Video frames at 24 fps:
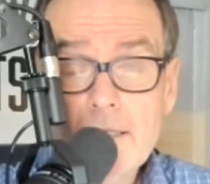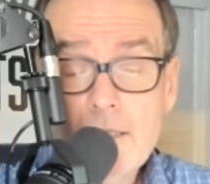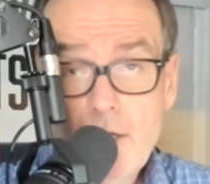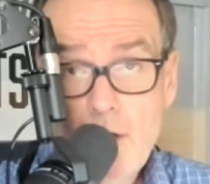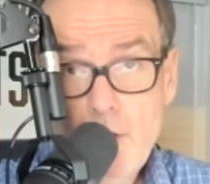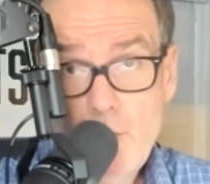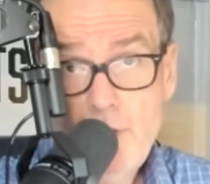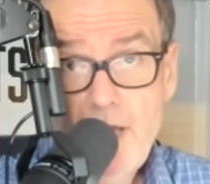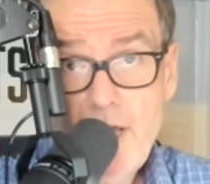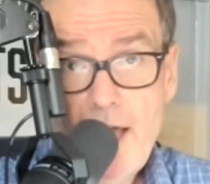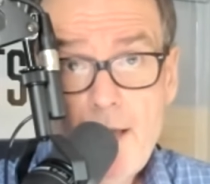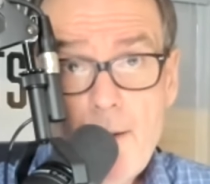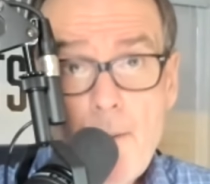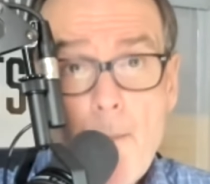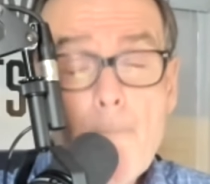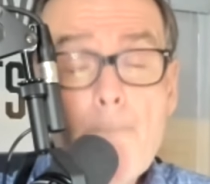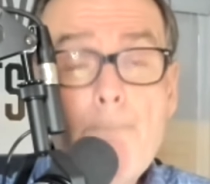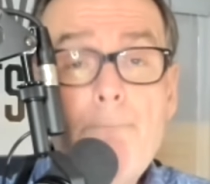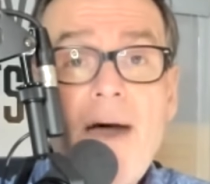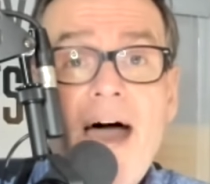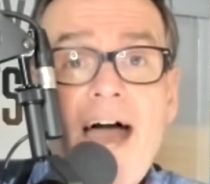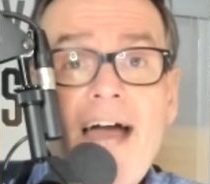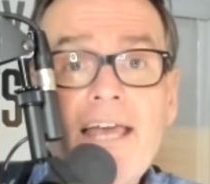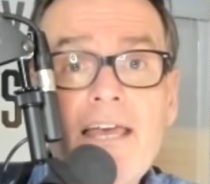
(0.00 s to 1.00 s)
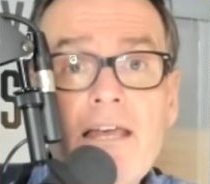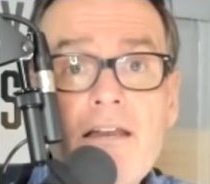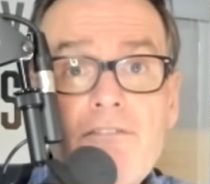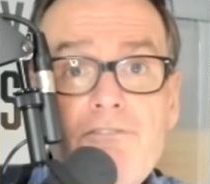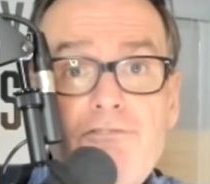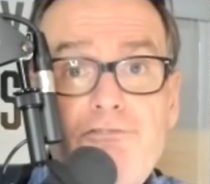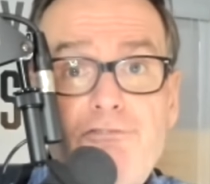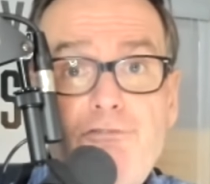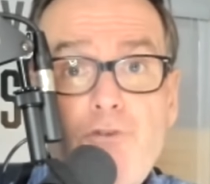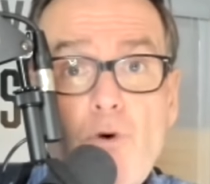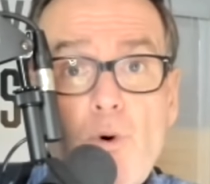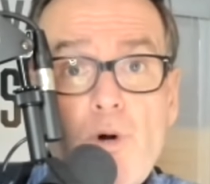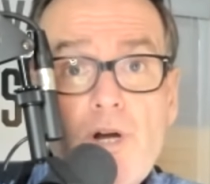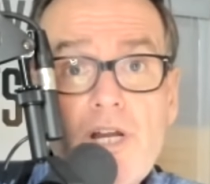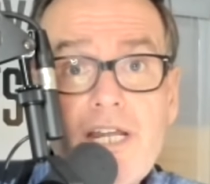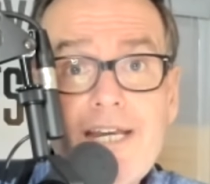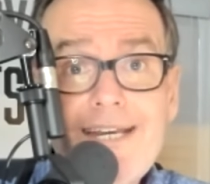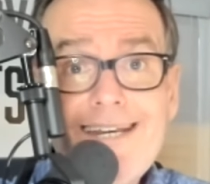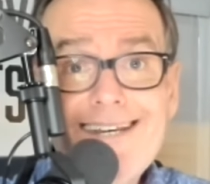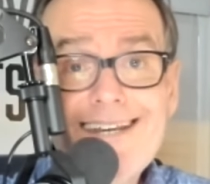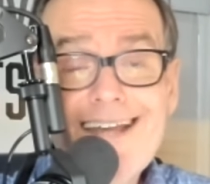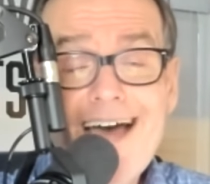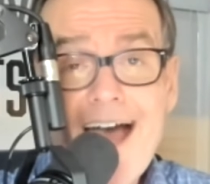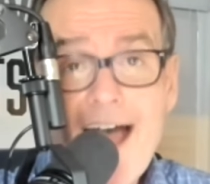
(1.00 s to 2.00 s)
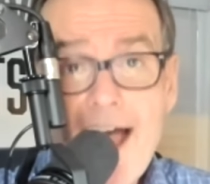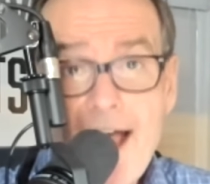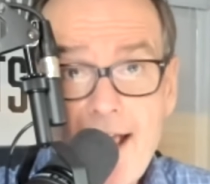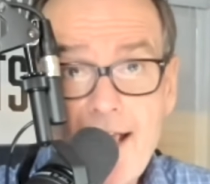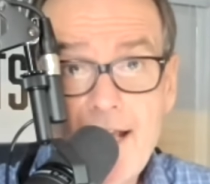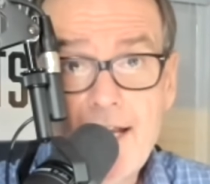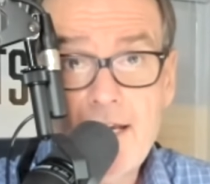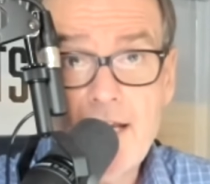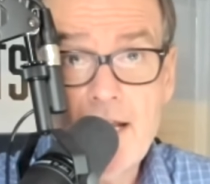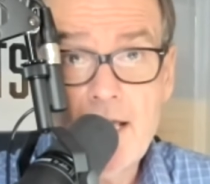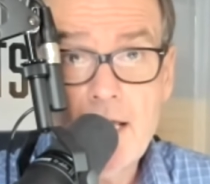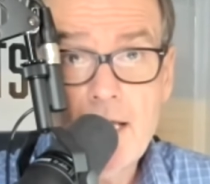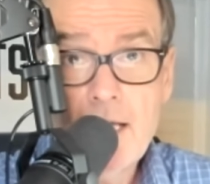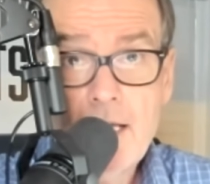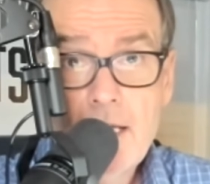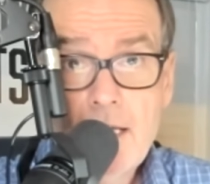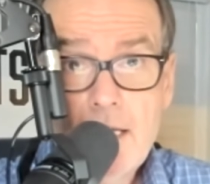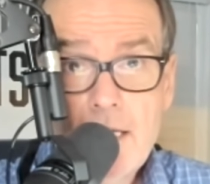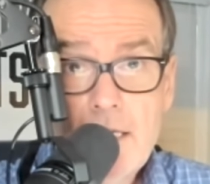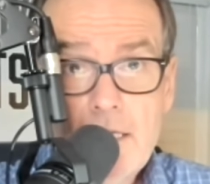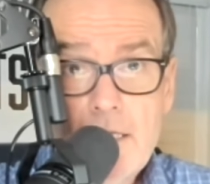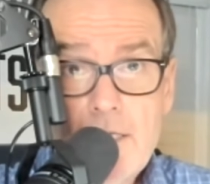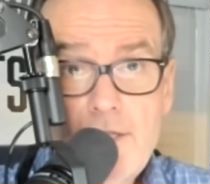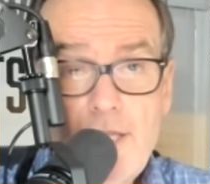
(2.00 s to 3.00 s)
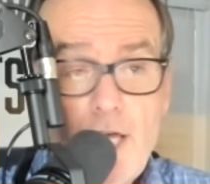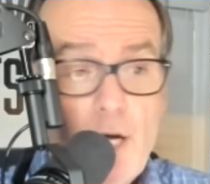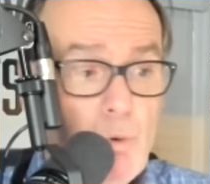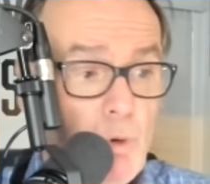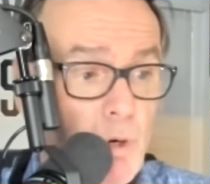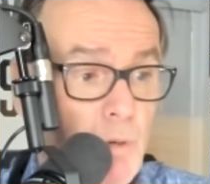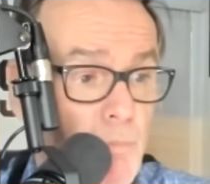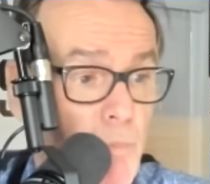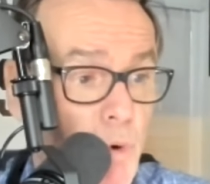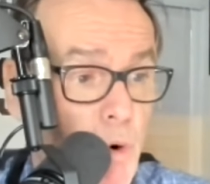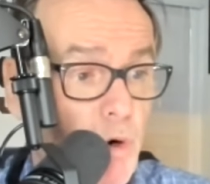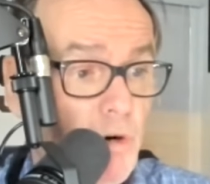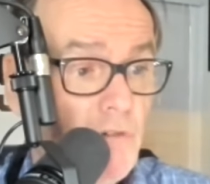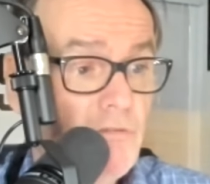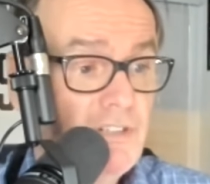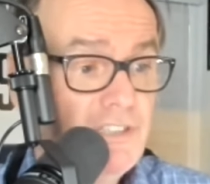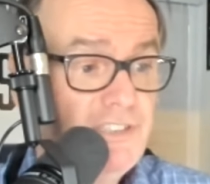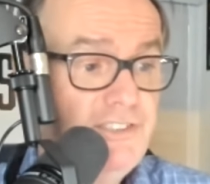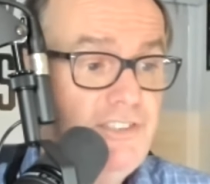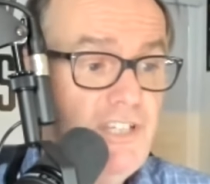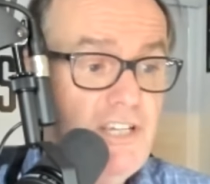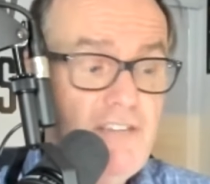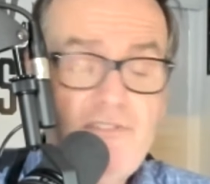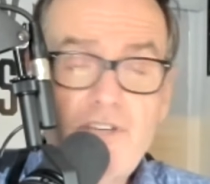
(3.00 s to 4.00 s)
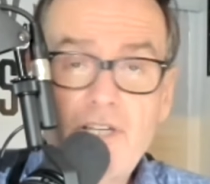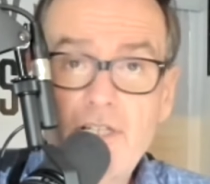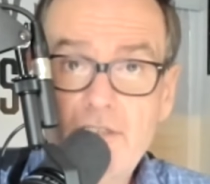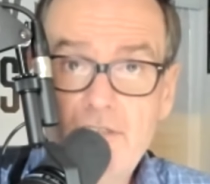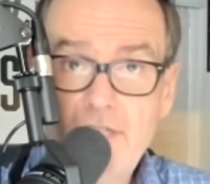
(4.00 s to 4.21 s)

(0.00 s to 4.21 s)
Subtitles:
Okay, back in 49, there were more receiving